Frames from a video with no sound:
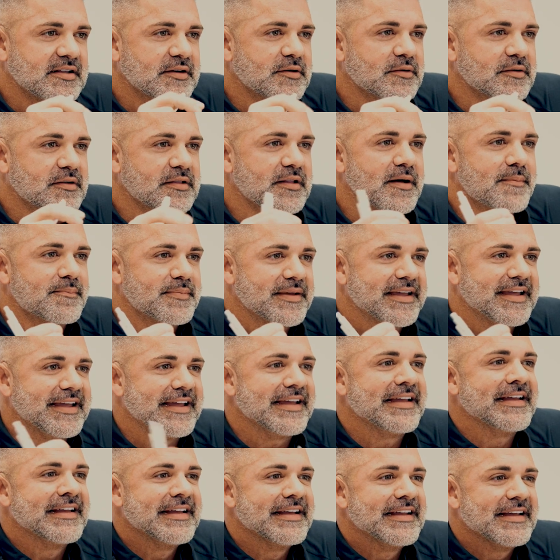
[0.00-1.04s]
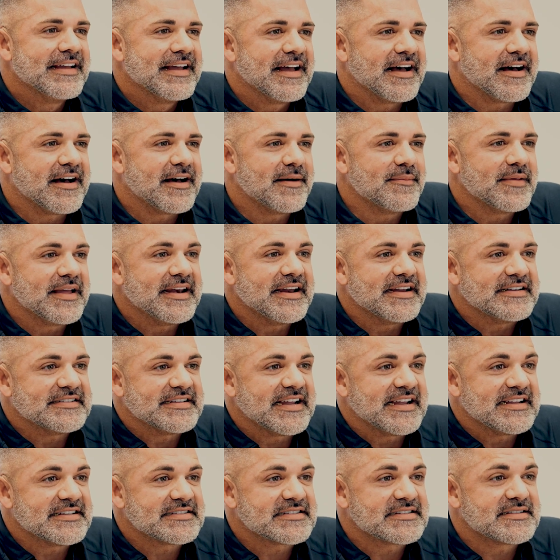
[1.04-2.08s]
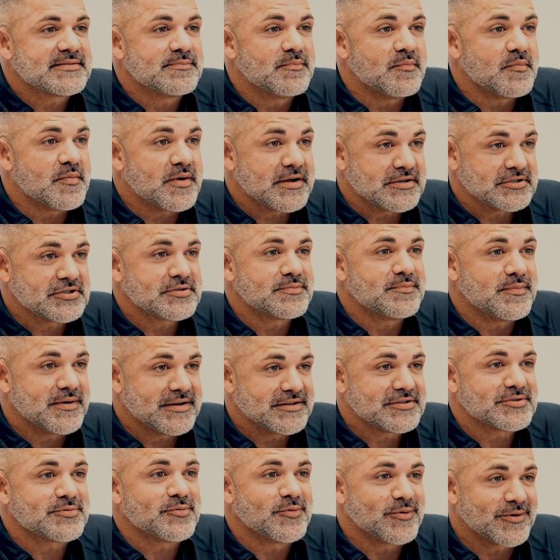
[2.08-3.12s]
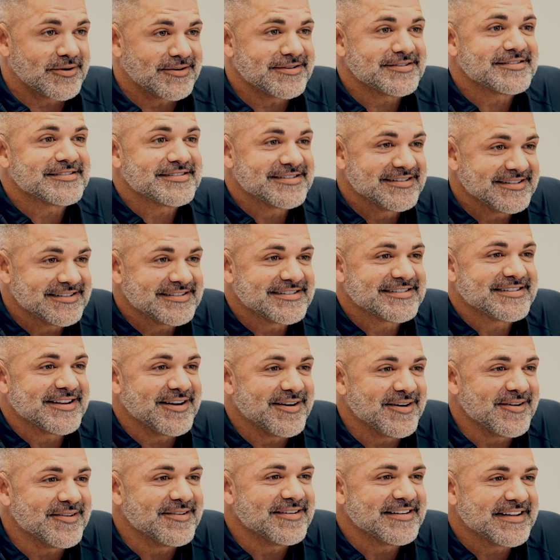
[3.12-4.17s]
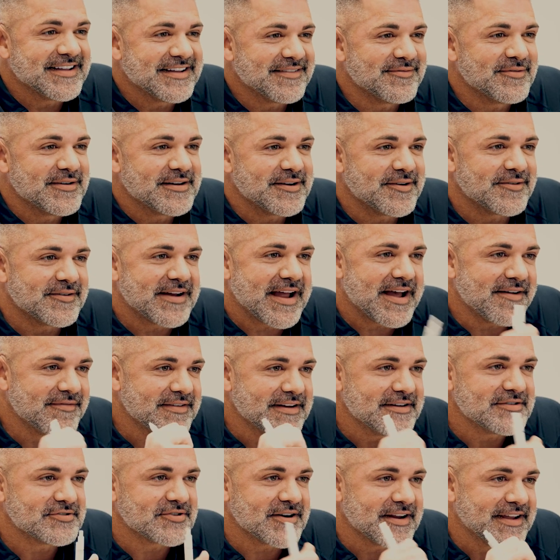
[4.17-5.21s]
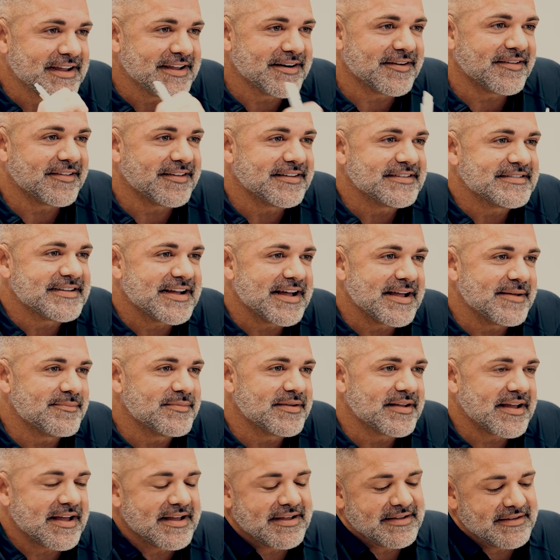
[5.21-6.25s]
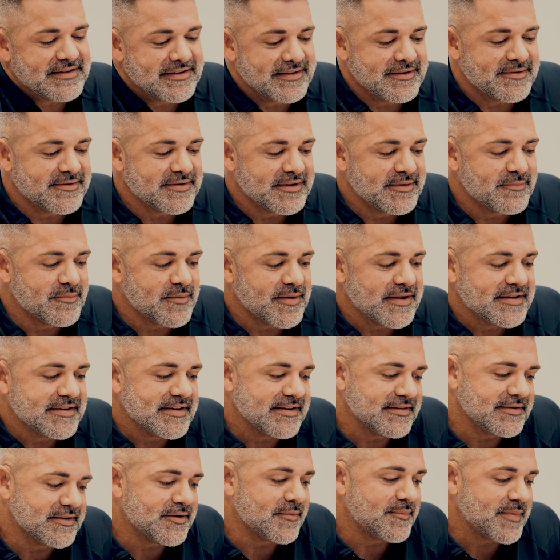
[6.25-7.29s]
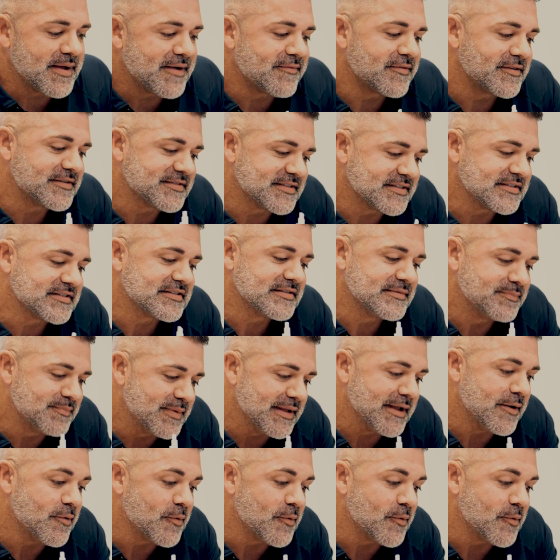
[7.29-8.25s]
little clumpy, and it tastes much, much worse. So when you're having to drink it all the time, you want your beverage to be